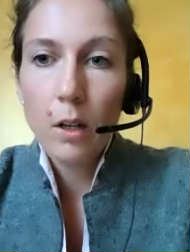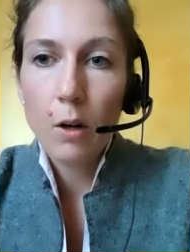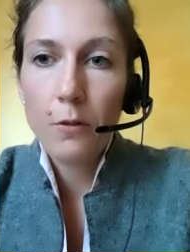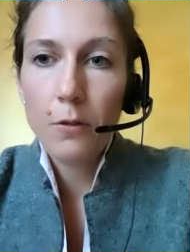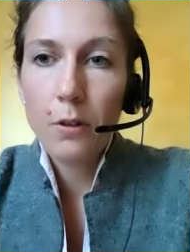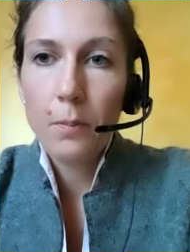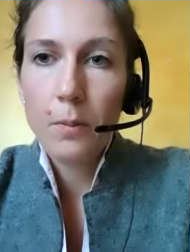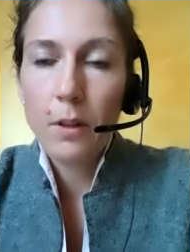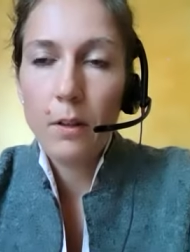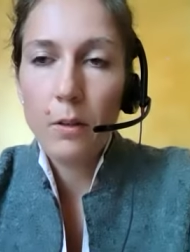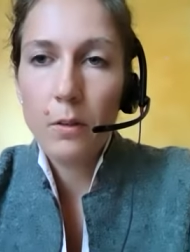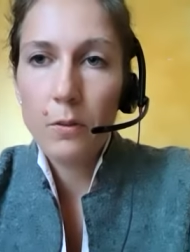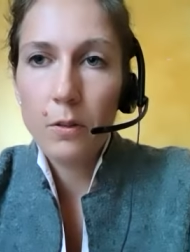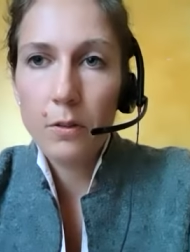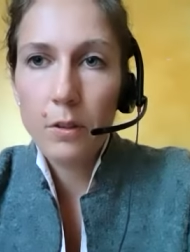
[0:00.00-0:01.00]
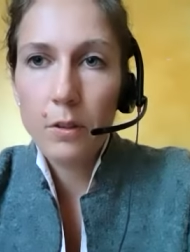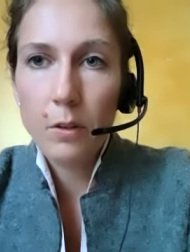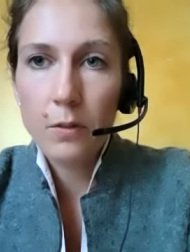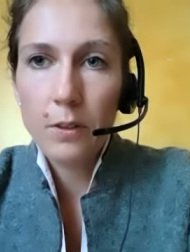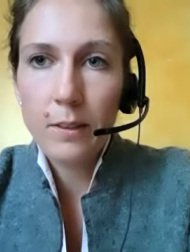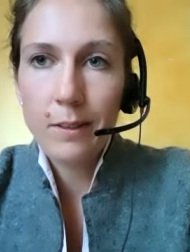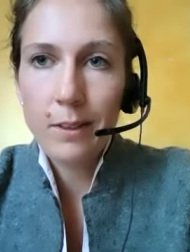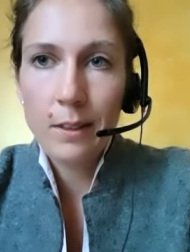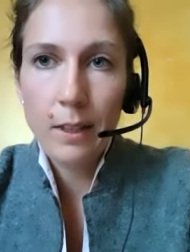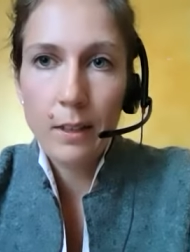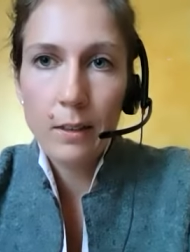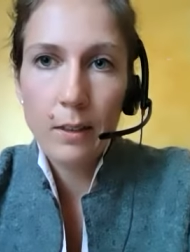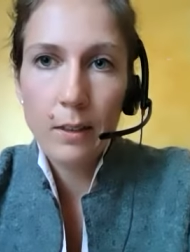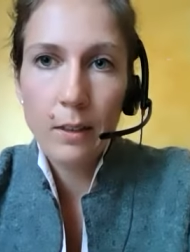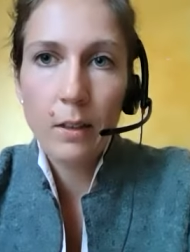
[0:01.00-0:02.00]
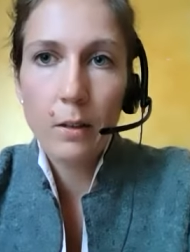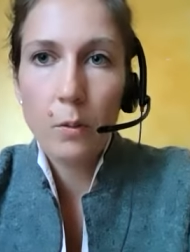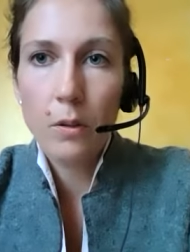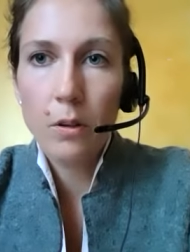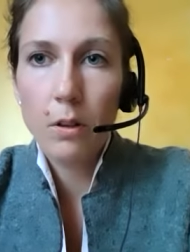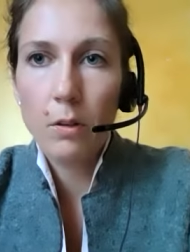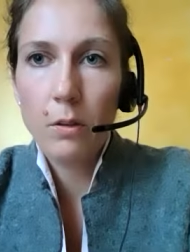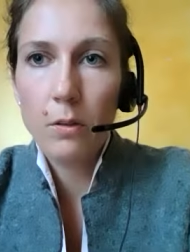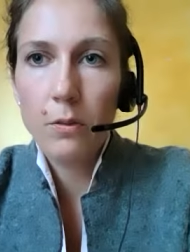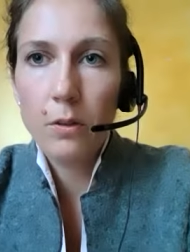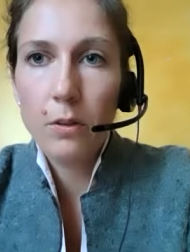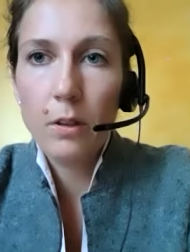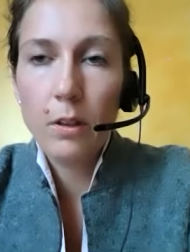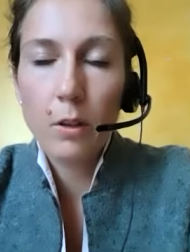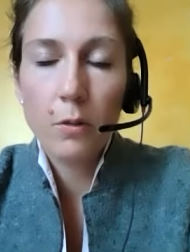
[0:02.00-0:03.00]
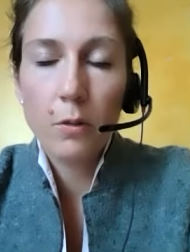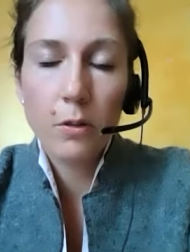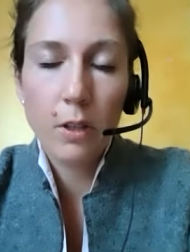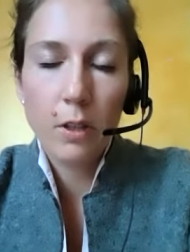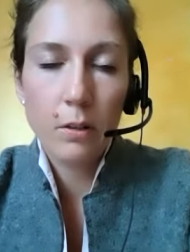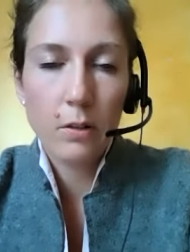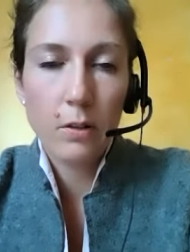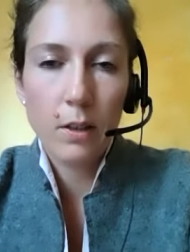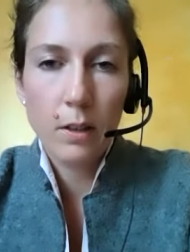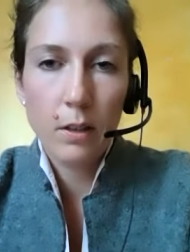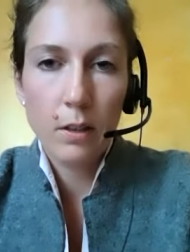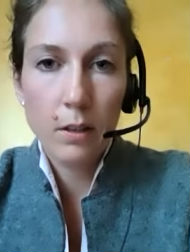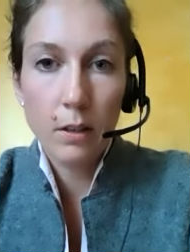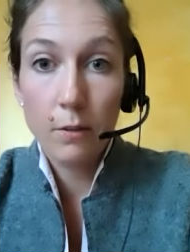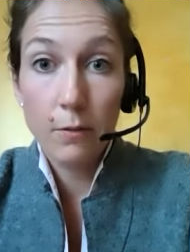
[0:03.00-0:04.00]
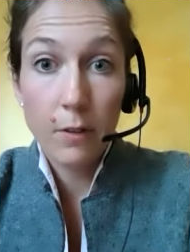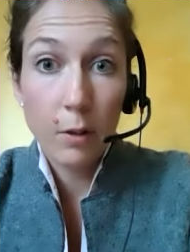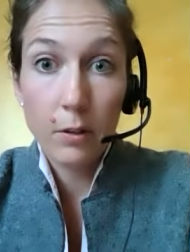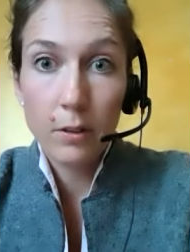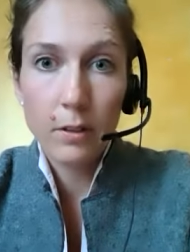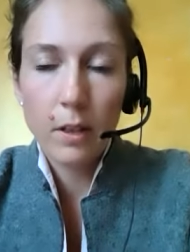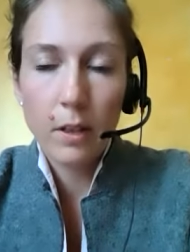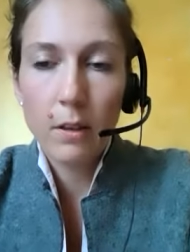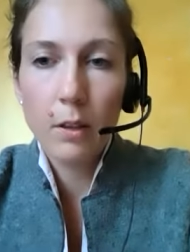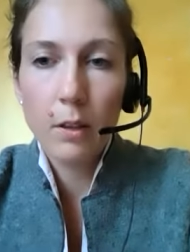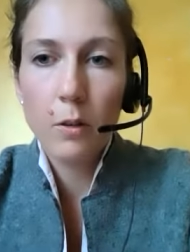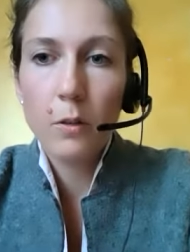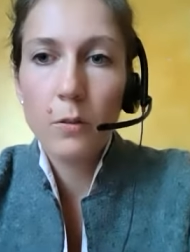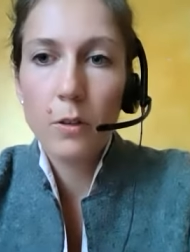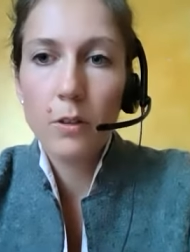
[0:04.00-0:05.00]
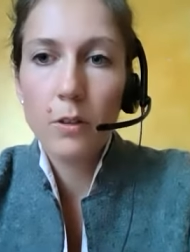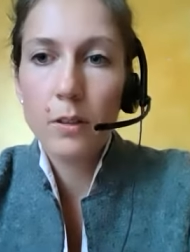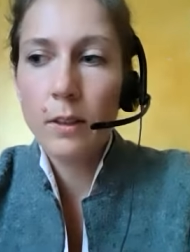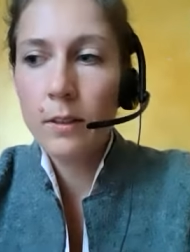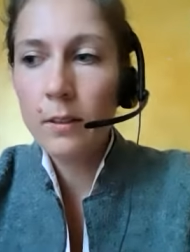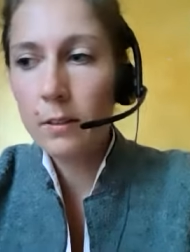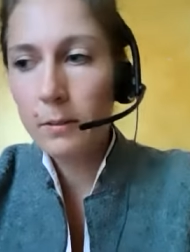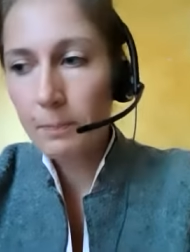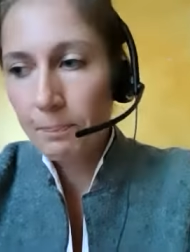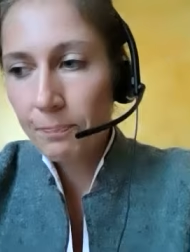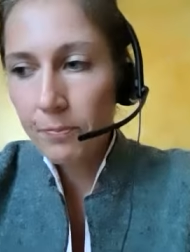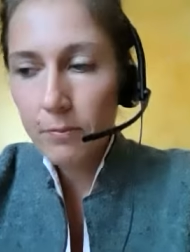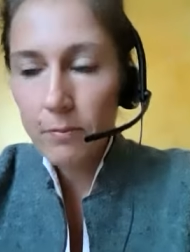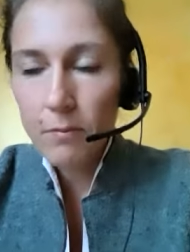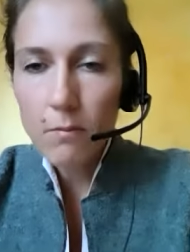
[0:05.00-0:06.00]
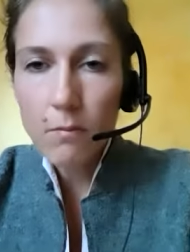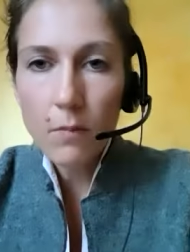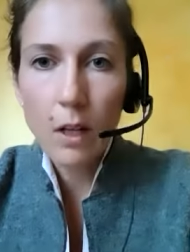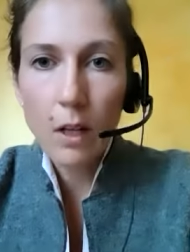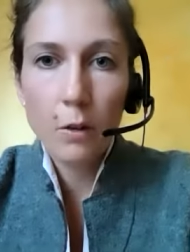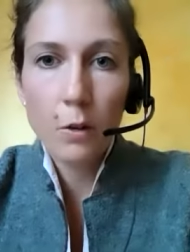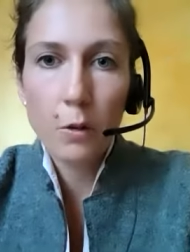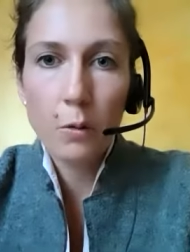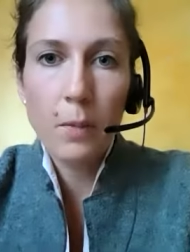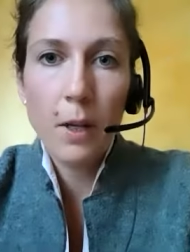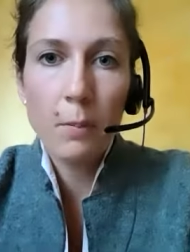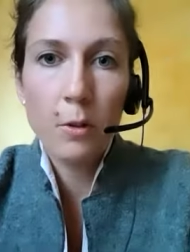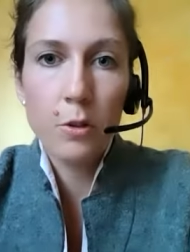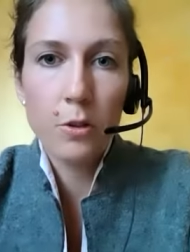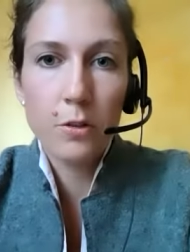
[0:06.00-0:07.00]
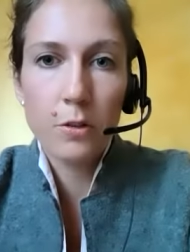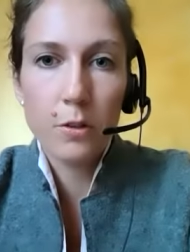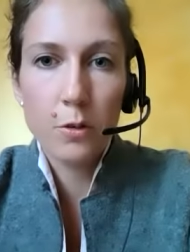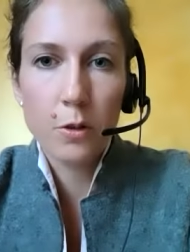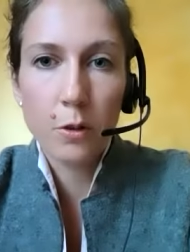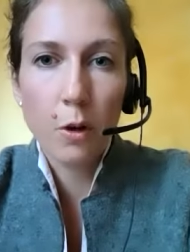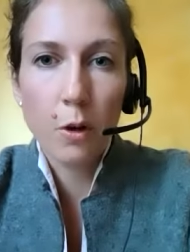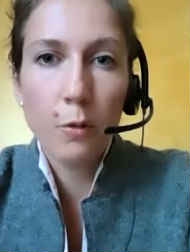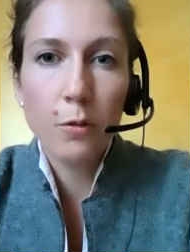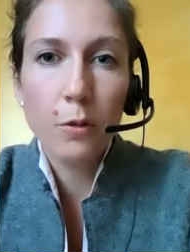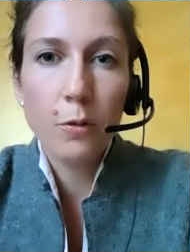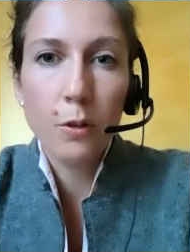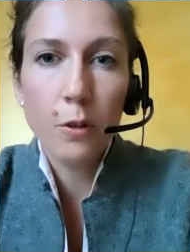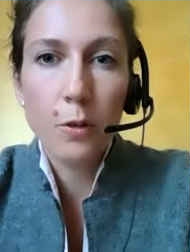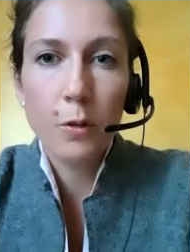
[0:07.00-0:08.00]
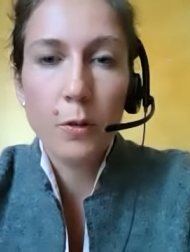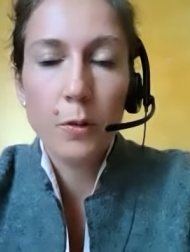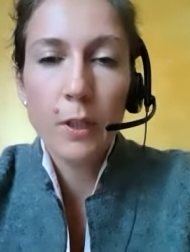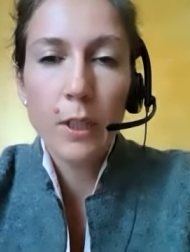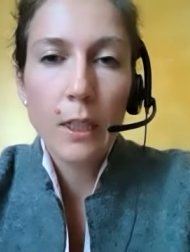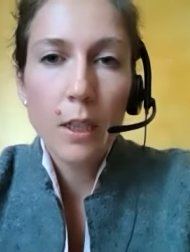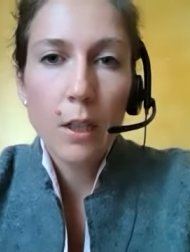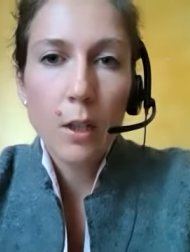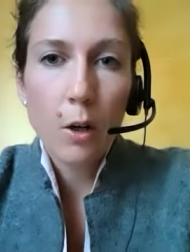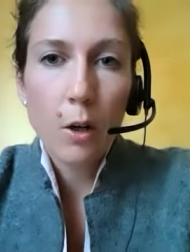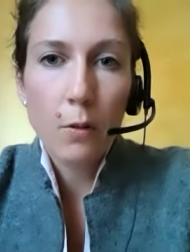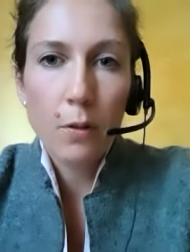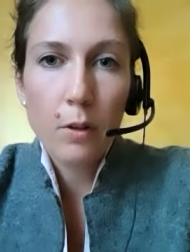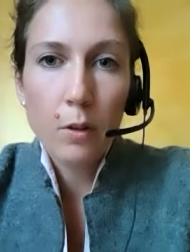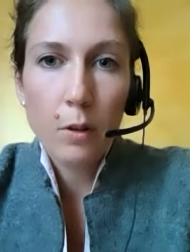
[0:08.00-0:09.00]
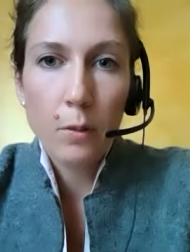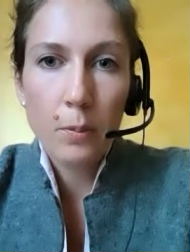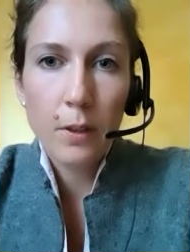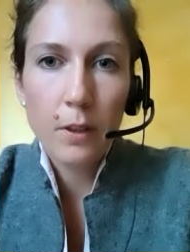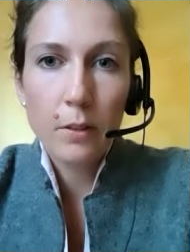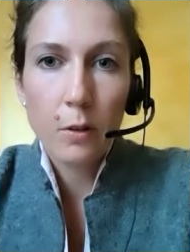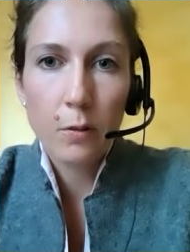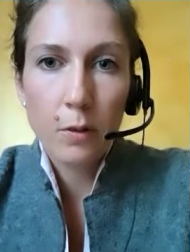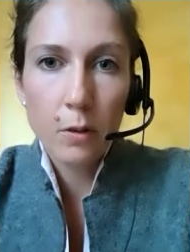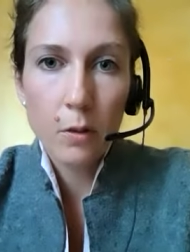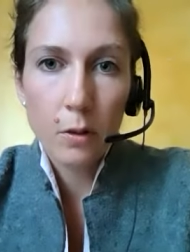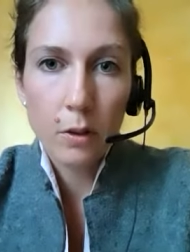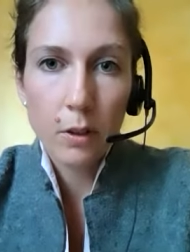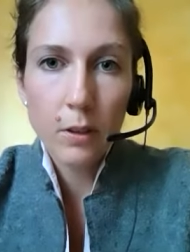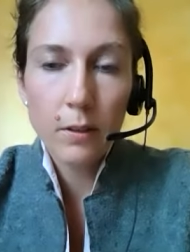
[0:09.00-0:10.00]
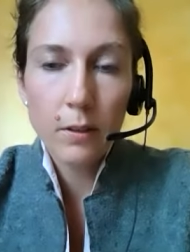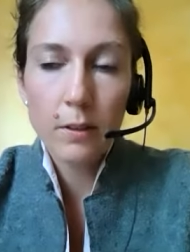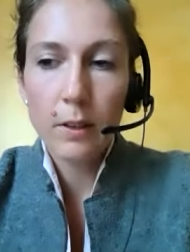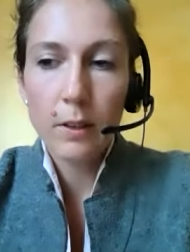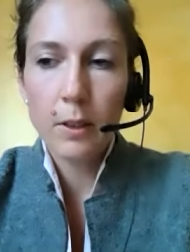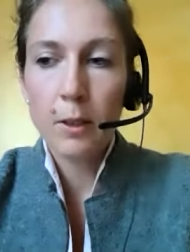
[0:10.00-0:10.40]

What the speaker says: offered by the University of Cincinnati with the University of Trento and various other universities. And so maybe just a short overview of the topics of the course.